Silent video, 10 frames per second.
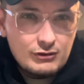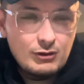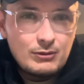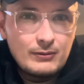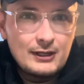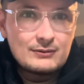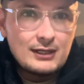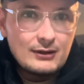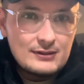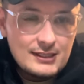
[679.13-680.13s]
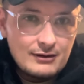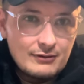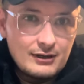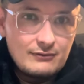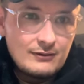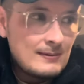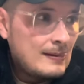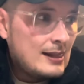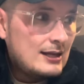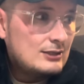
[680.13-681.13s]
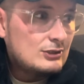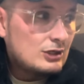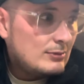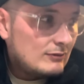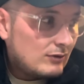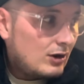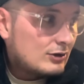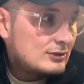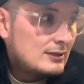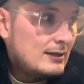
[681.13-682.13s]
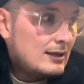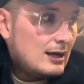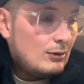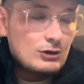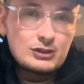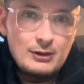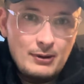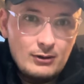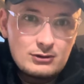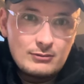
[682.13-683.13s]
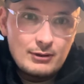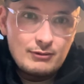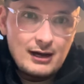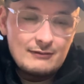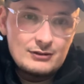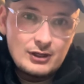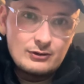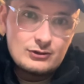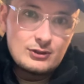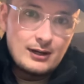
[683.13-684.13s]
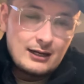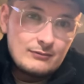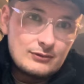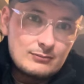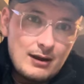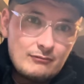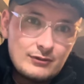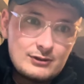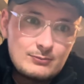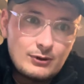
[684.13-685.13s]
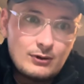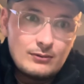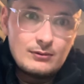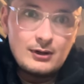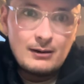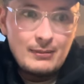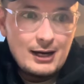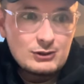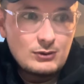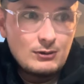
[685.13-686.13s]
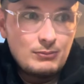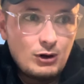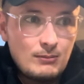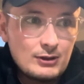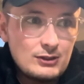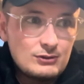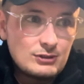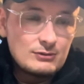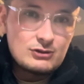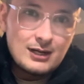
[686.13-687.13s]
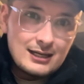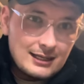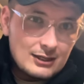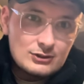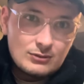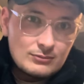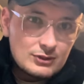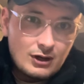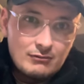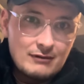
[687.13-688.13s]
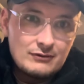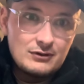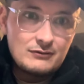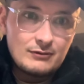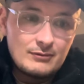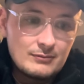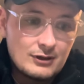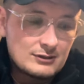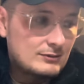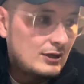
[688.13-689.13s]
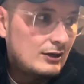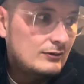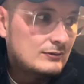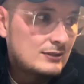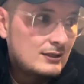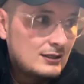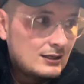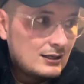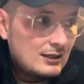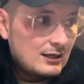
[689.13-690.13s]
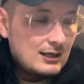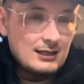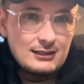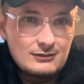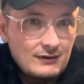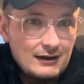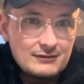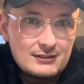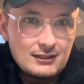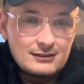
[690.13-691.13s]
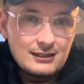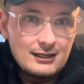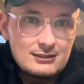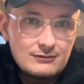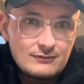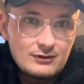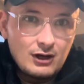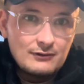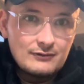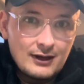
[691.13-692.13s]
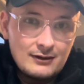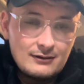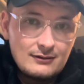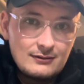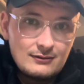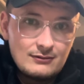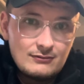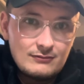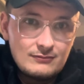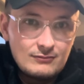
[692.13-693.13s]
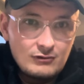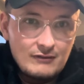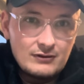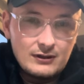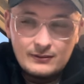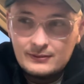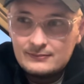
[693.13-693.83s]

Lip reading: a couple of weeks when I go to Tenerife. It's just going to be vlogs. I was going to post them on a private channel just so I can have them as memories, but I might as well put them on YouTube and try and get some sort of revenue from them, because I'm going to lose at least 5 to 6 days of content revenue,